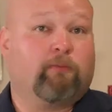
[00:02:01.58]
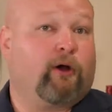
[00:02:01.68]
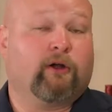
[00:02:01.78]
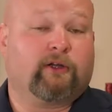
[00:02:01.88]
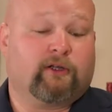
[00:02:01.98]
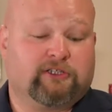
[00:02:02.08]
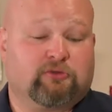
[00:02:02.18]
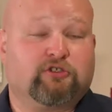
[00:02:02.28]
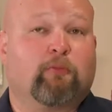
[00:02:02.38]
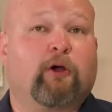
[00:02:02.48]
were burned because there
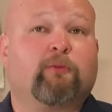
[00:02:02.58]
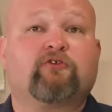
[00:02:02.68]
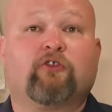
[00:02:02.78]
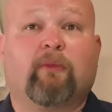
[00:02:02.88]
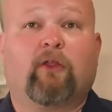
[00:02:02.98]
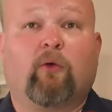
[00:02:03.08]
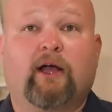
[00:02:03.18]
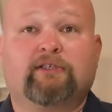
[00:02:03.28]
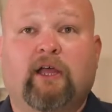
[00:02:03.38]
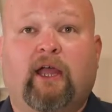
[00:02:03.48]
was no purpose for them
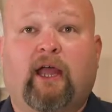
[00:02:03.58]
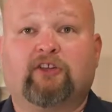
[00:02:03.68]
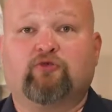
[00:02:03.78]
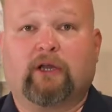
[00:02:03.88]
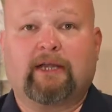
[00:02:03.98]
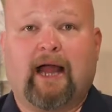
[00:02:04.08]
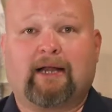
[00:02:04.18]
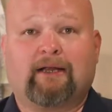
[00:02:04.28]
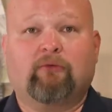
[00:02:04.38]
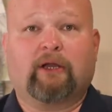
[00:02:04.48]
otherwise, and it's really
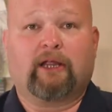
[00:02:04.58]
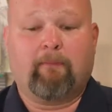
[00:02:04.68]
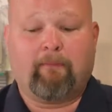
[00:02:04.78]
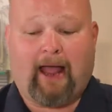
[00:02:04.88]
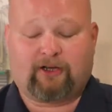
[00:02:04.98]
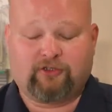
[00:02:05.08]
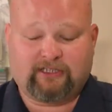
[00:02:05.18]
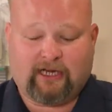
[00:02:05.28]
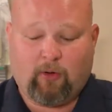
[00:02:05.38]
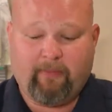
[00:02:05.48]
not really come back. So
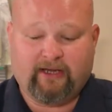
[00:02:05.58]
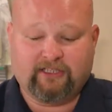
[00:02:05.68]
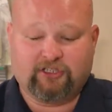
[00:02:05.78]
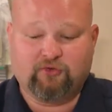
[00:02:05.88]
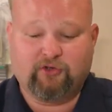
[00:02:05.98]
that's kind of what makes this